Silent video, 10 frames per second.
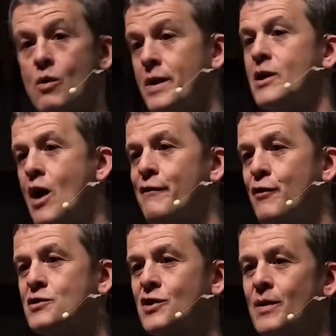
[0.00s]
we call
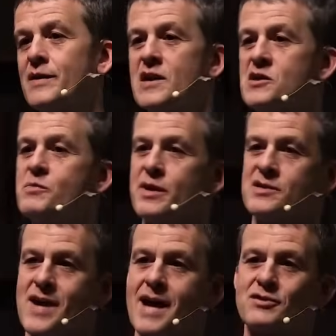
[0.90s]
1 Corinthians, but
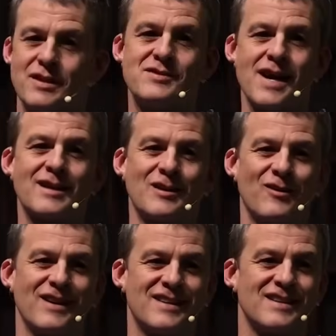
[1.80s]
is actually 2
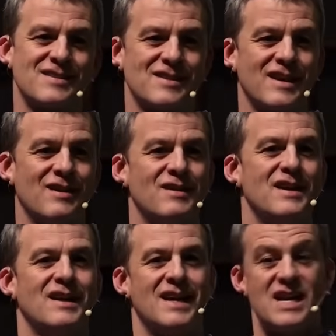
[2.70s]
Corinthians.
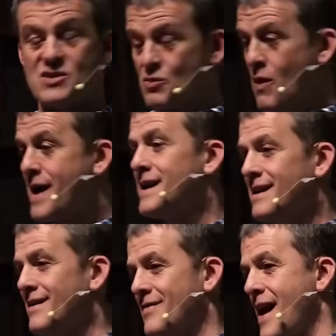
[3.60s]
He's
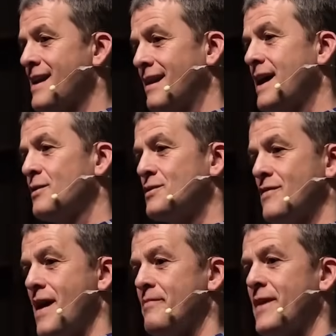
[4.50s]
writing that letter
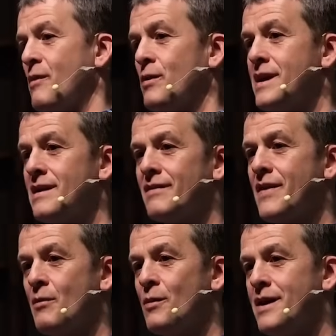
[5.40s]
to them that
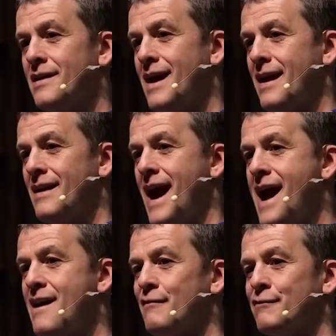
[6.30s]
we
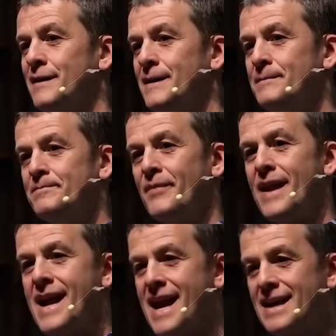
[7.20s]
have.
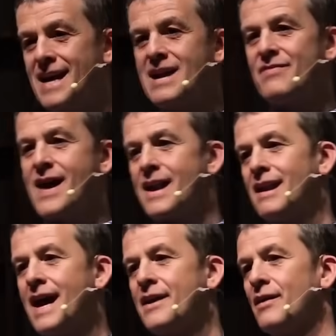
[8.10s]
And in that
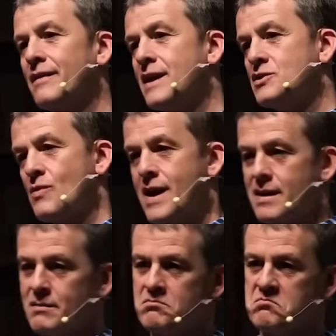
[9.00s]
letter that he's
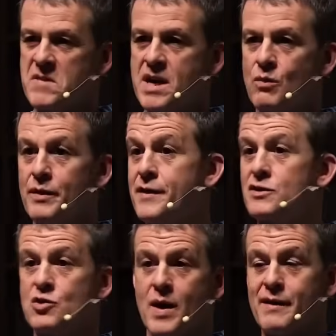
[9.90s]
writing,
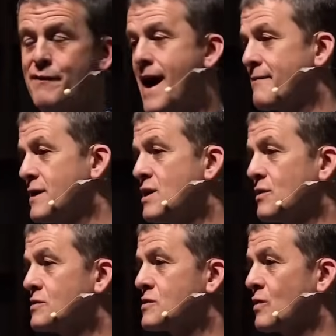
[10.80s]
within 25
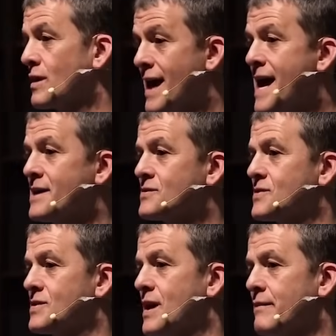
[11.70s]
years or
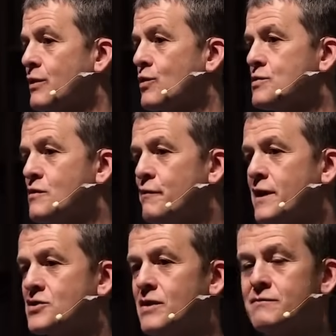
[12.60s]
less of the
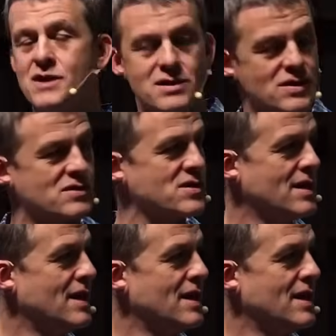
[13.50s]
crucifixion of Jesus,